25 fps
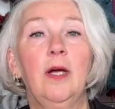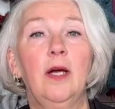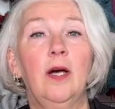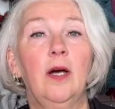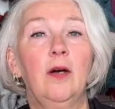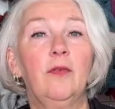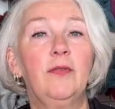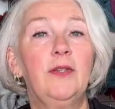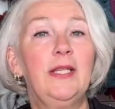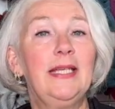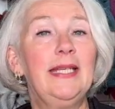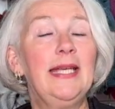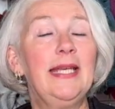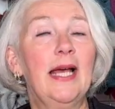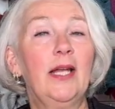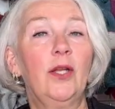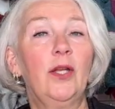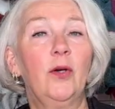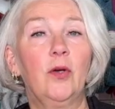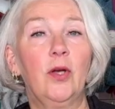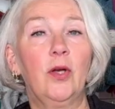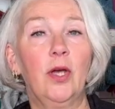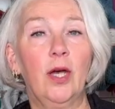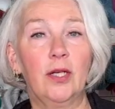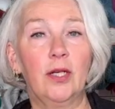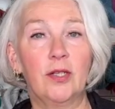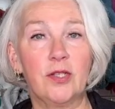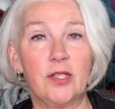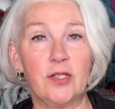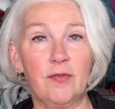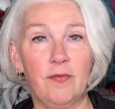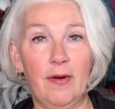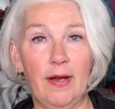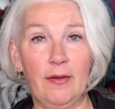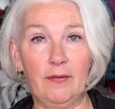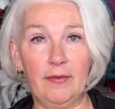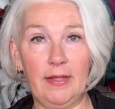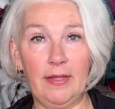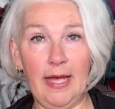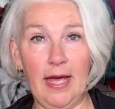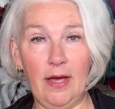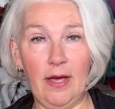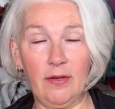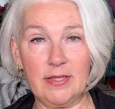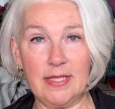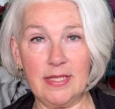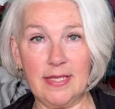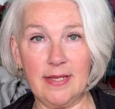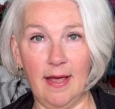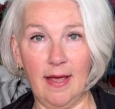of the yellow colors around the
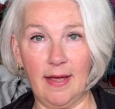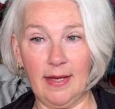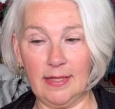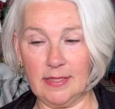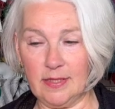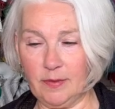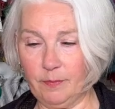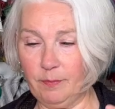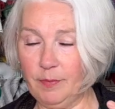outside.